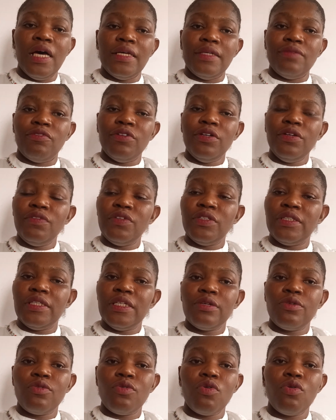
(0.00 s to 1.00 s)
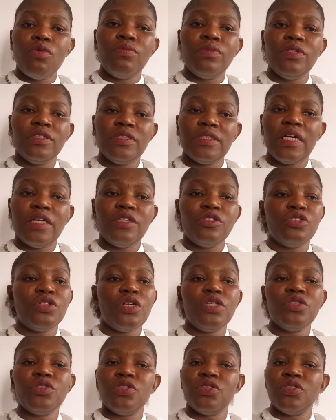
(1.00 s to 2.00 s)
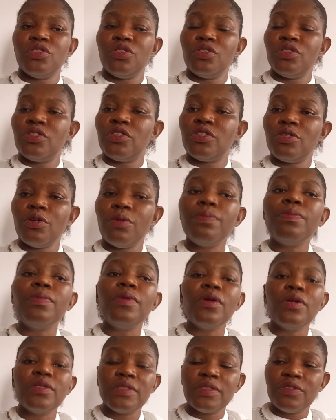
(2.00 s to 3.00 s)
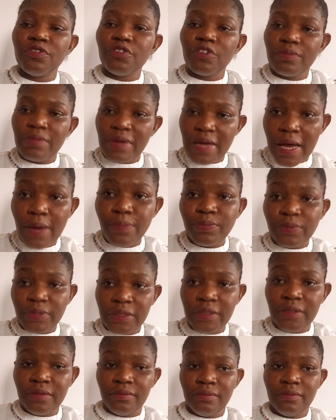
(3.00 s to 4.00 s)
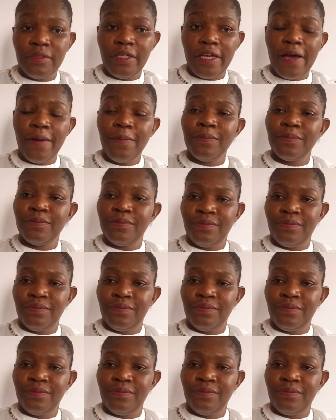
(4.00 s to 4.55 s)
One of the take home is that insurance does not stop loss from happening. Yeah.